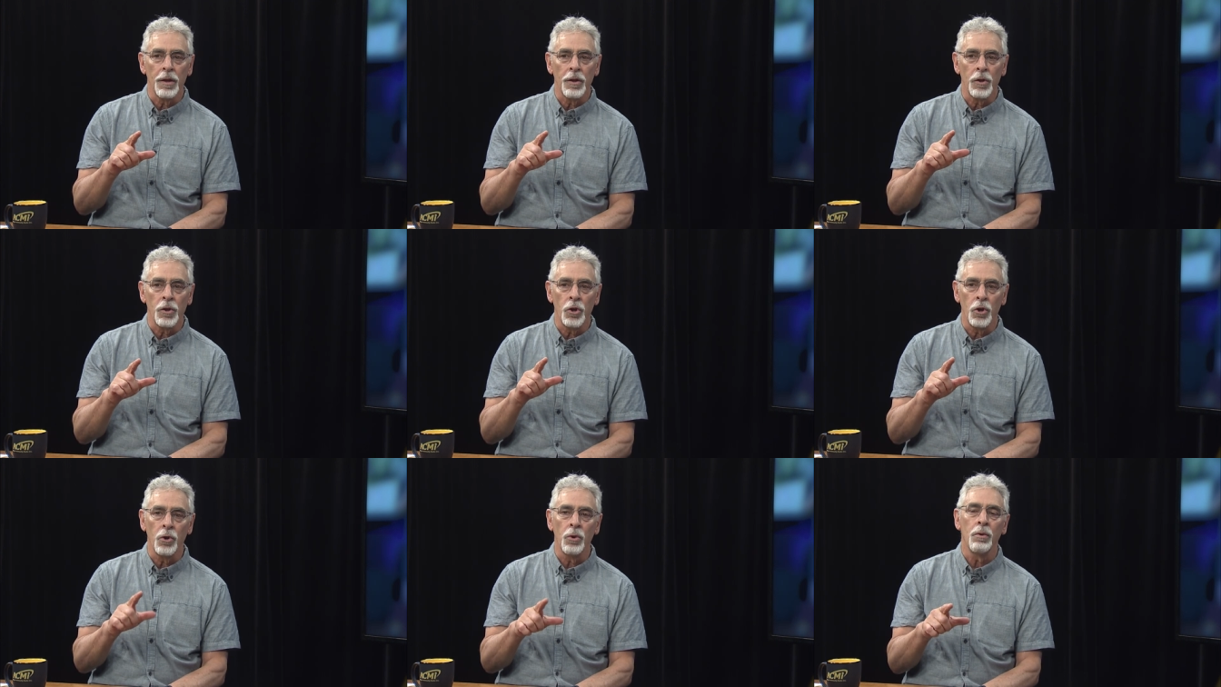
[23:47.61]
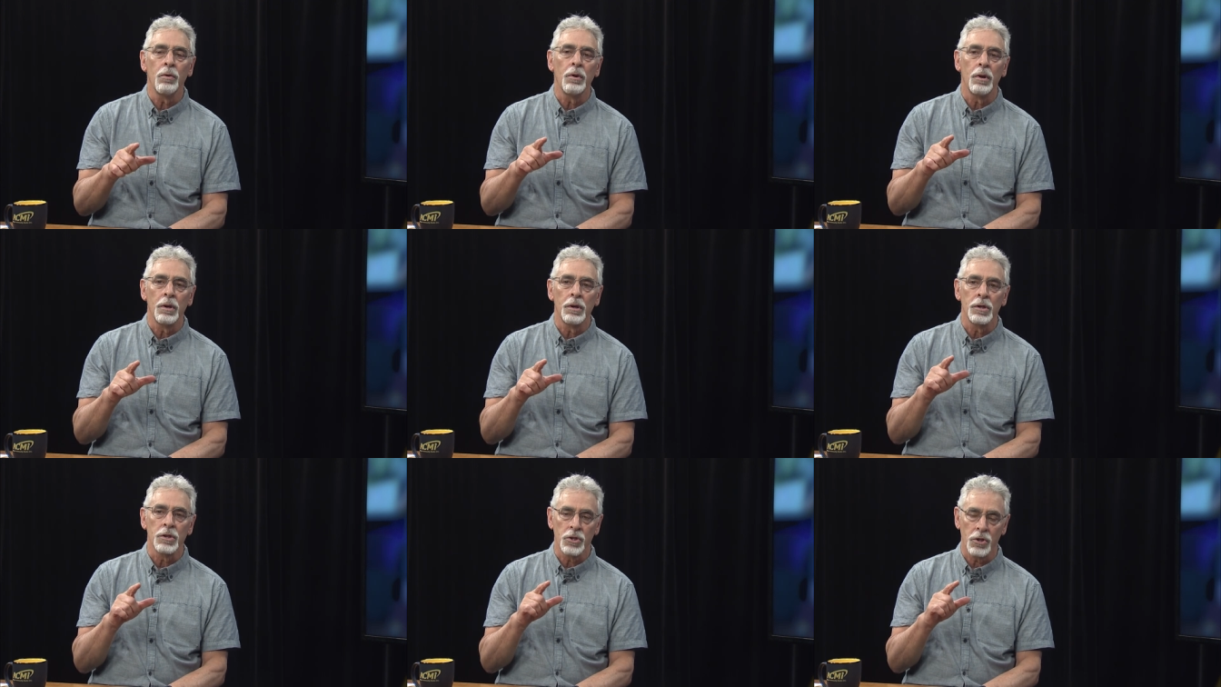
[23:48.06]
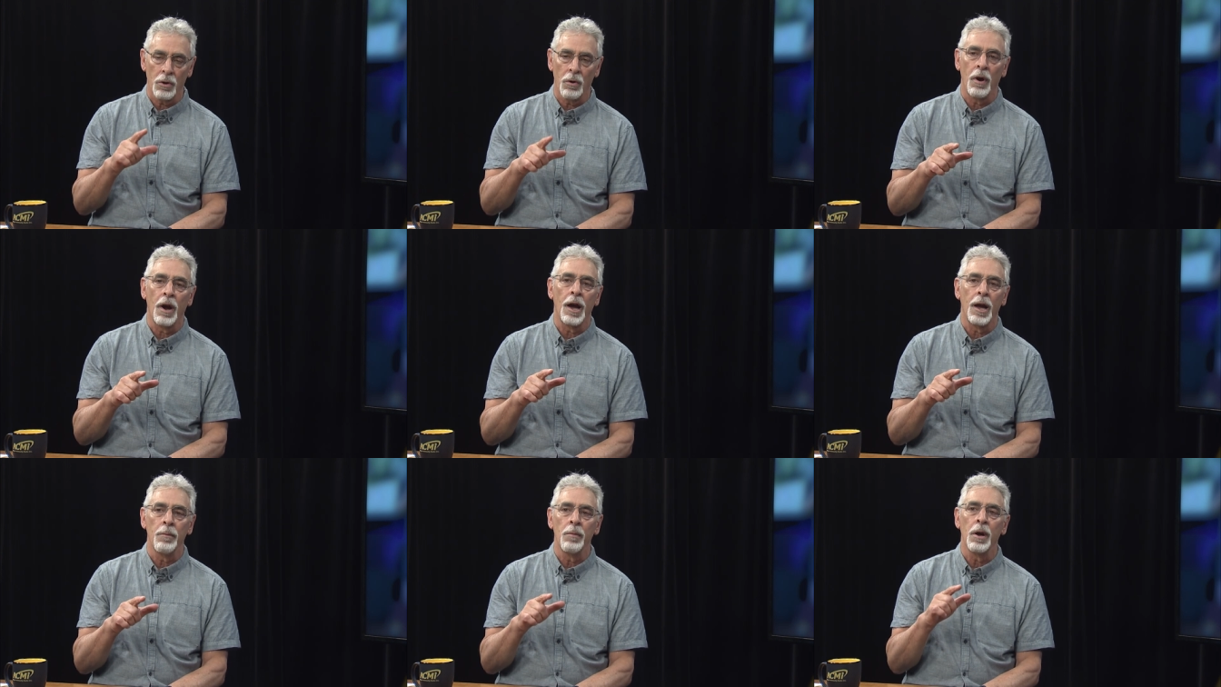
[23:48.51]
you
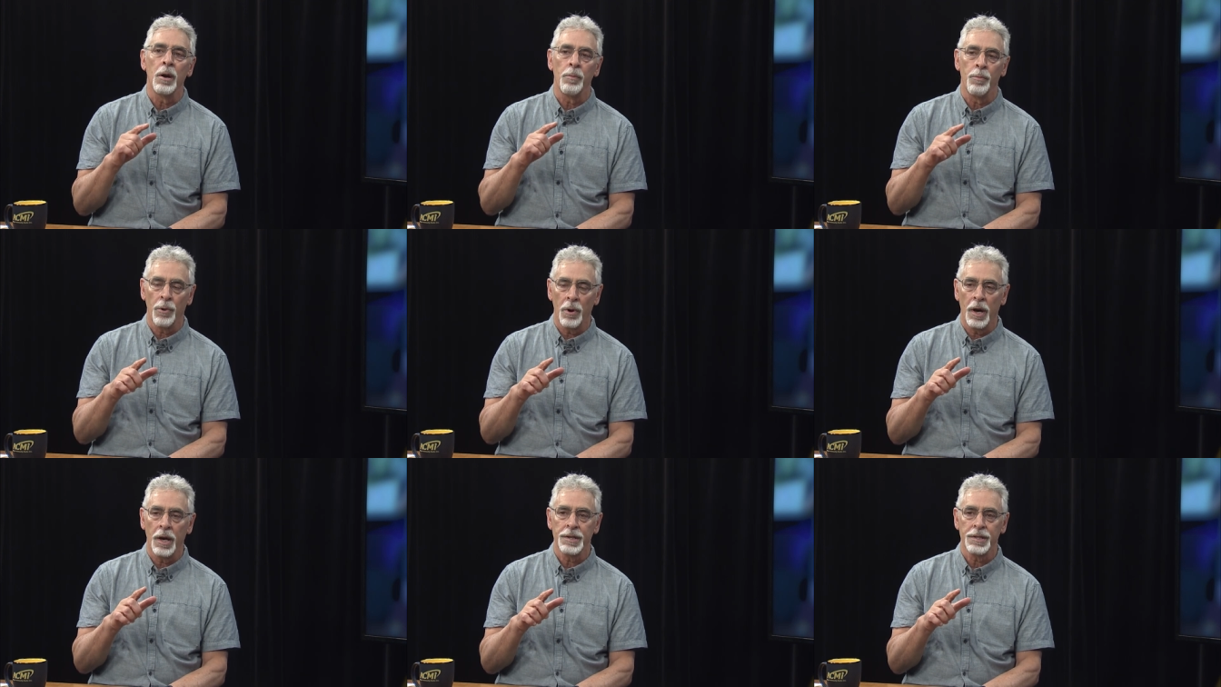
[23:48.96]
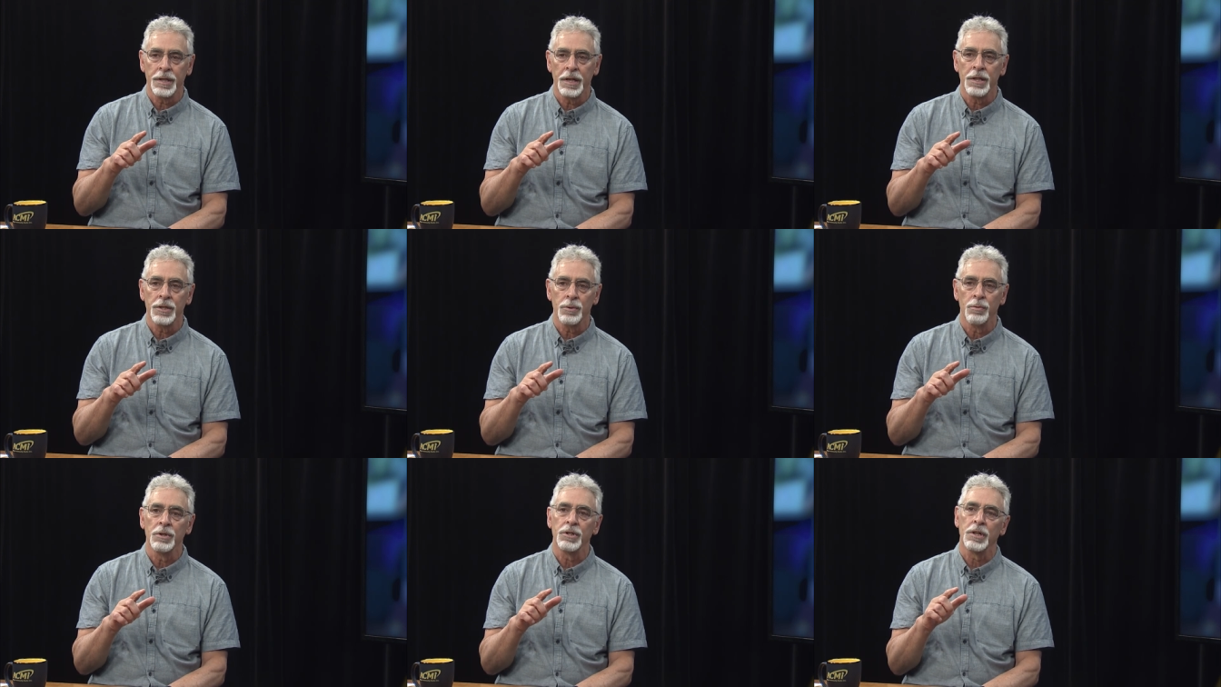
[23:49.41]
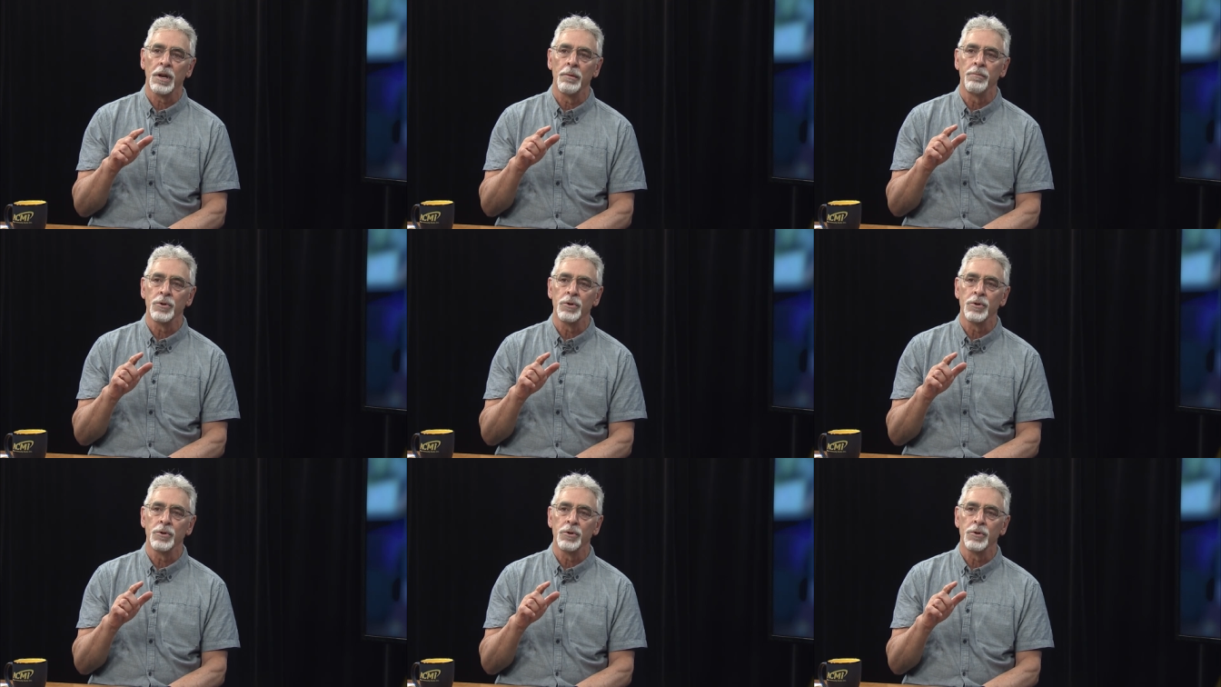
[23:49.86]
describe a process which I'm